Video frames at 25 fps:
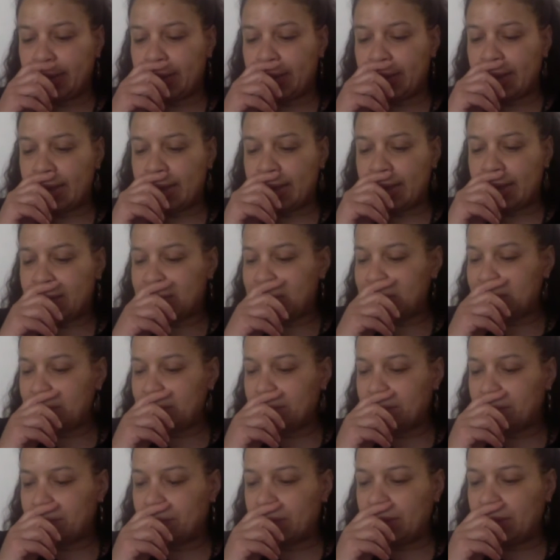
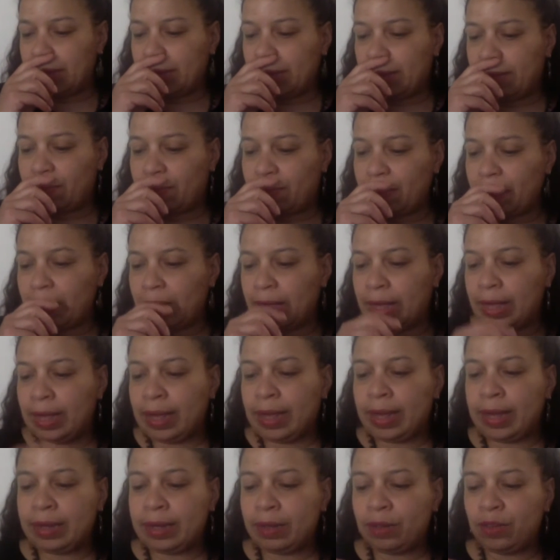And
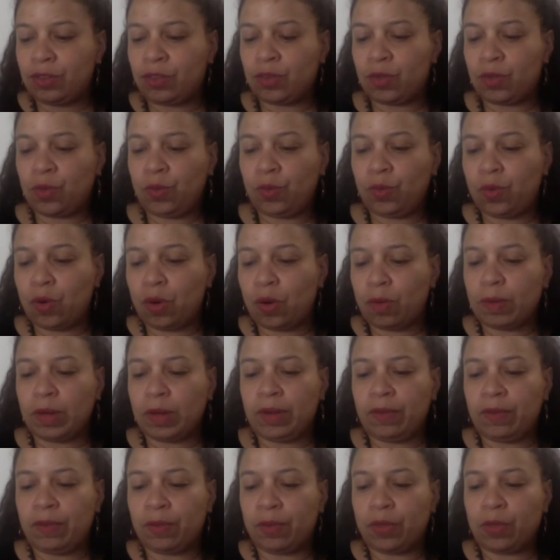so
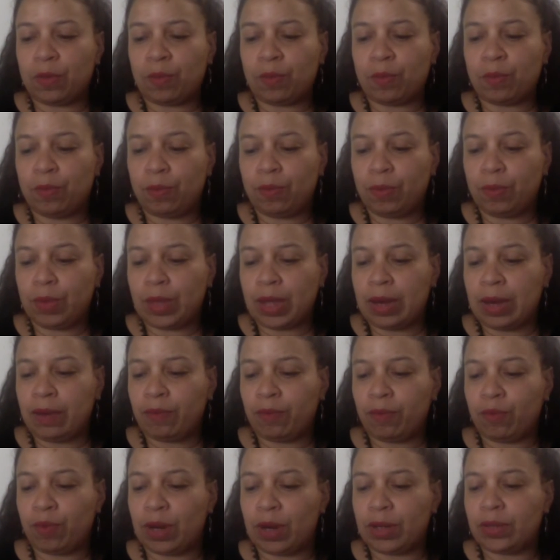normally for the kind
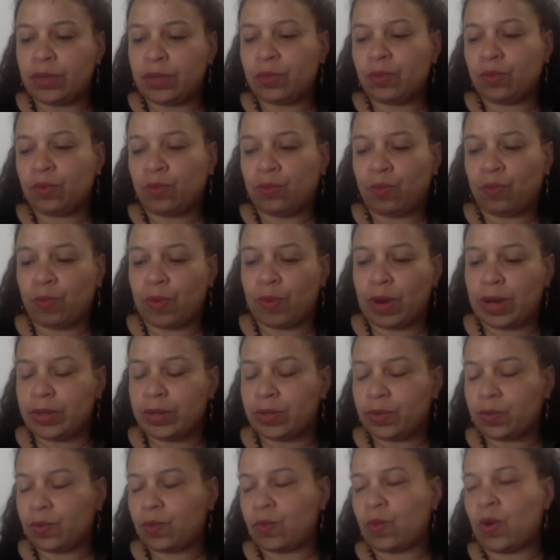of breast
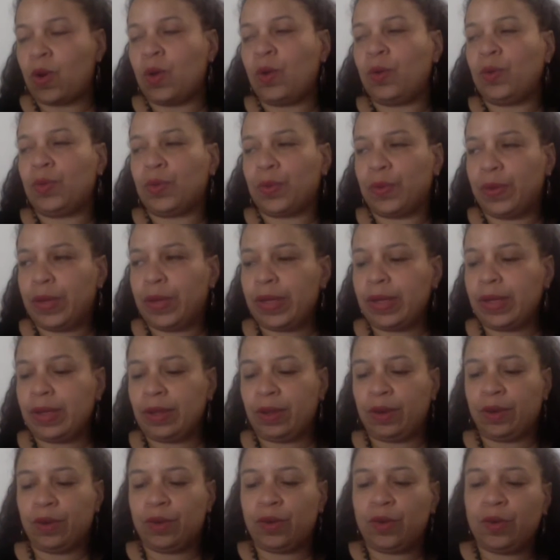growth, right,
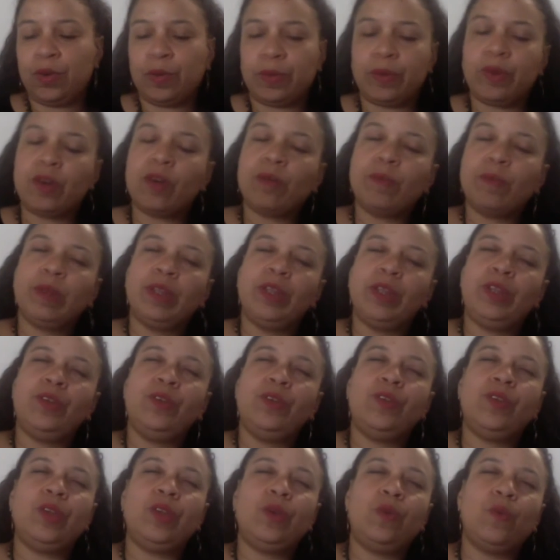you're normally
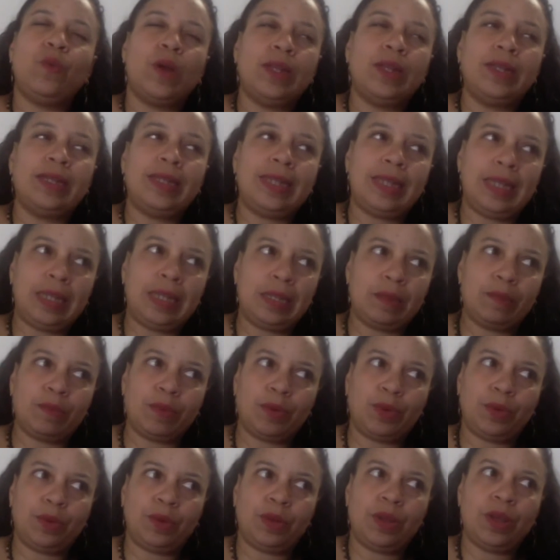using 1
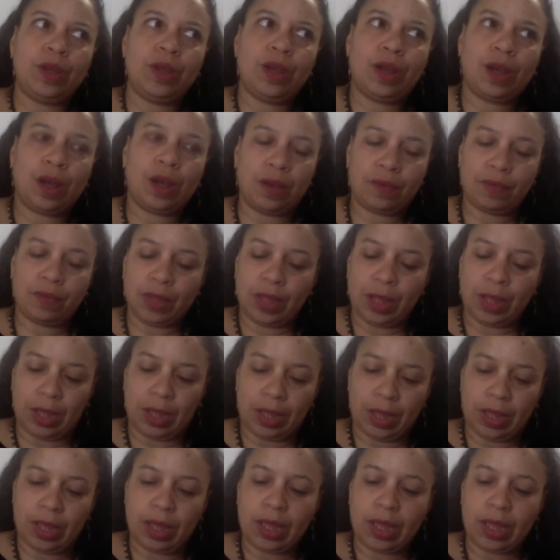teaspoon of ghee.